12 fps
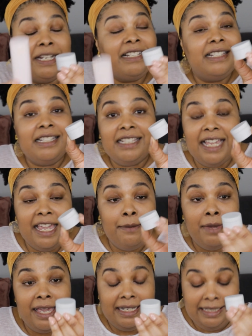but it's the
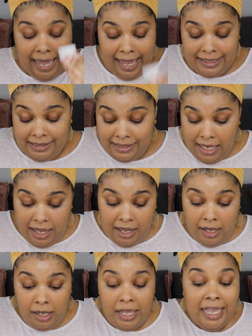same exact
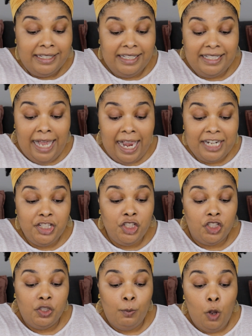design,
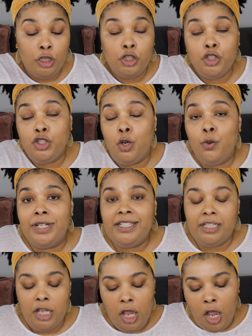just smaller. So
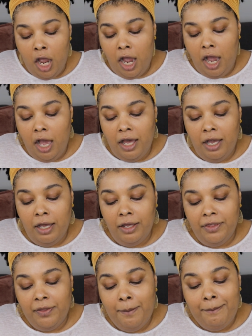it's
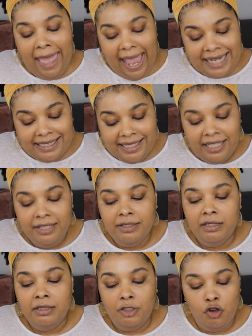the matte
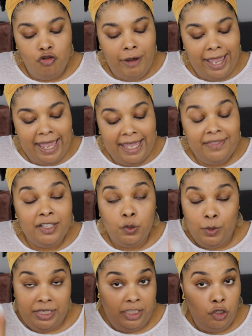gray, this
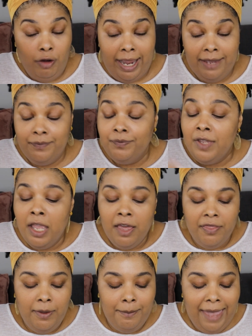one's in gray,
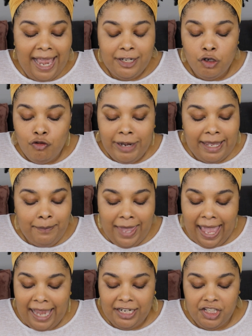the matte gray
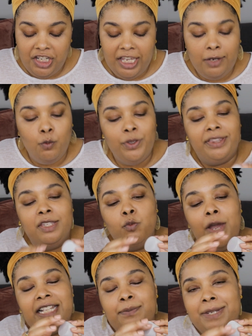packaging with the
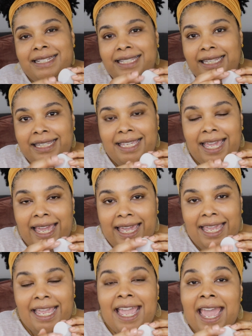Westman
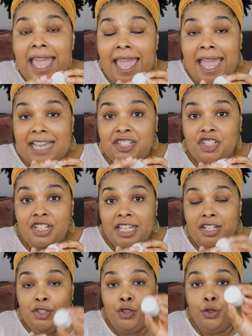Atelier etched
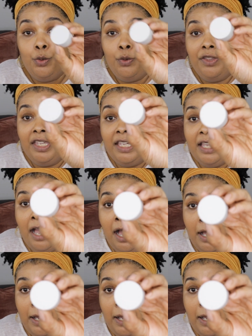into the